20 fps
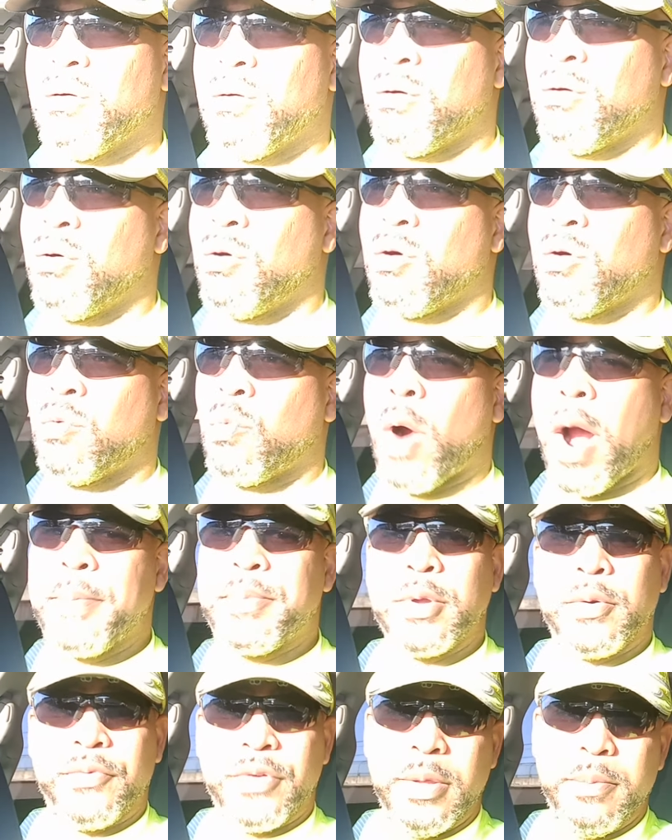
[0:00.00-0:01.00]
Or wipe
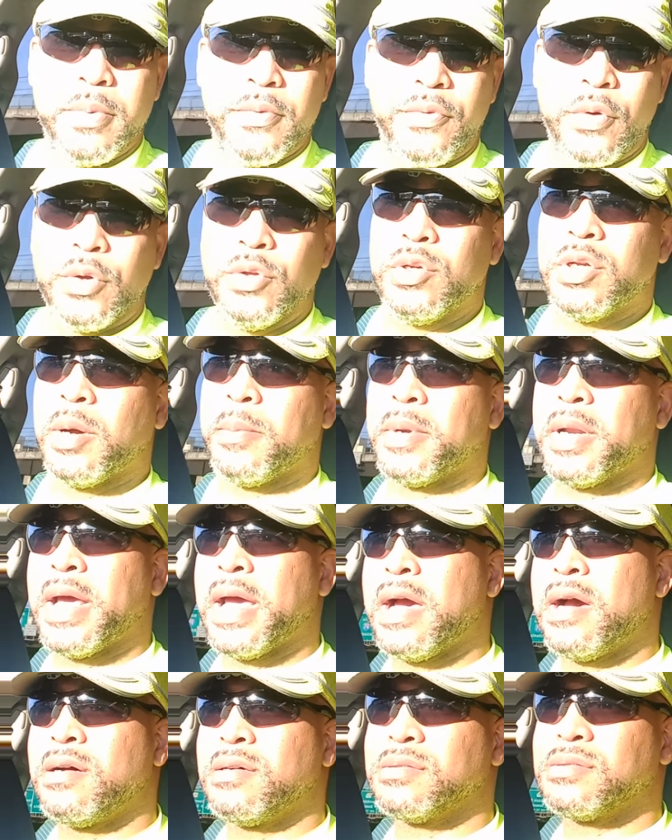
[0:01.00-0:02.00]
your feet before you come in the
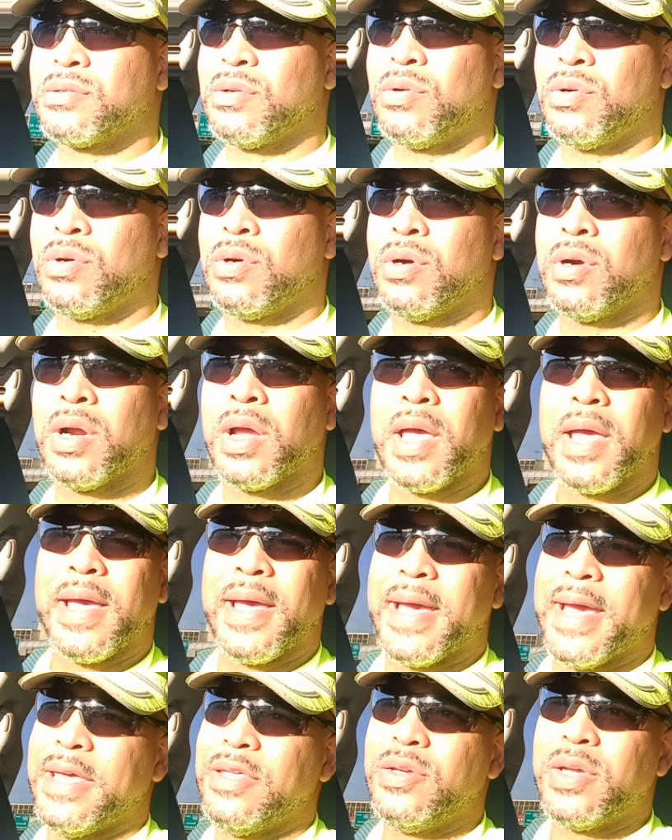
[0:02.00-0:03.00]
house. Or
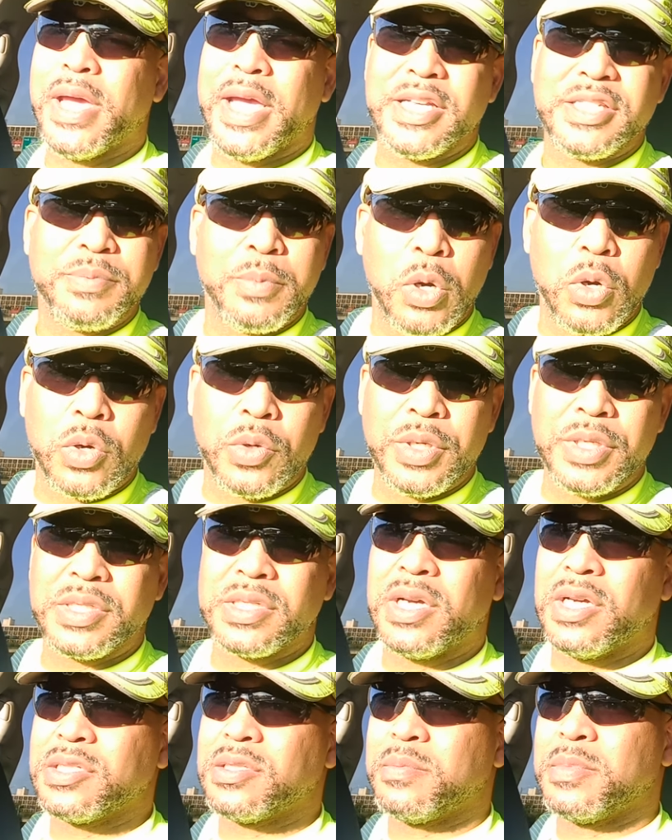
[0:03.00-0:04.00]
hey, you can't smoke on this
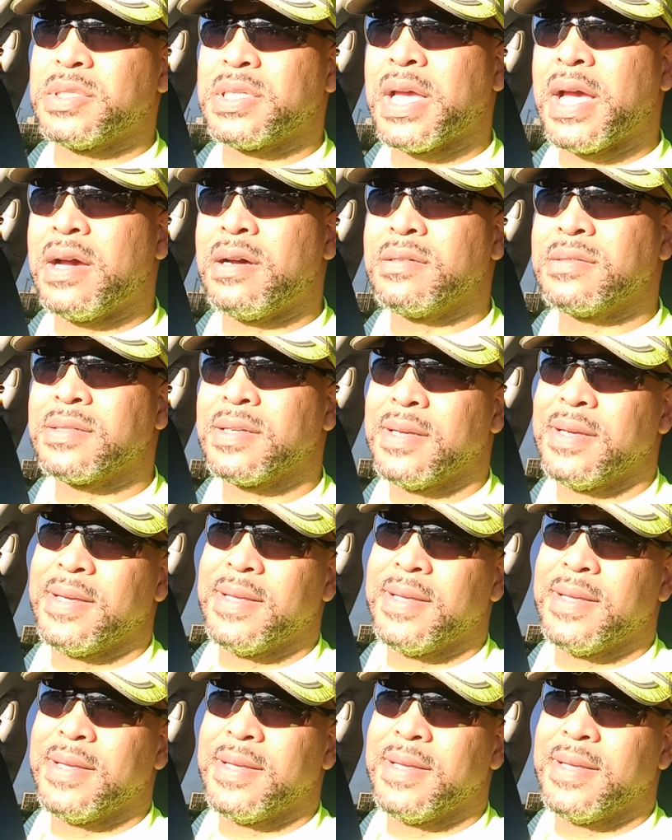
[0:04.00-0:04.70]
customer's house.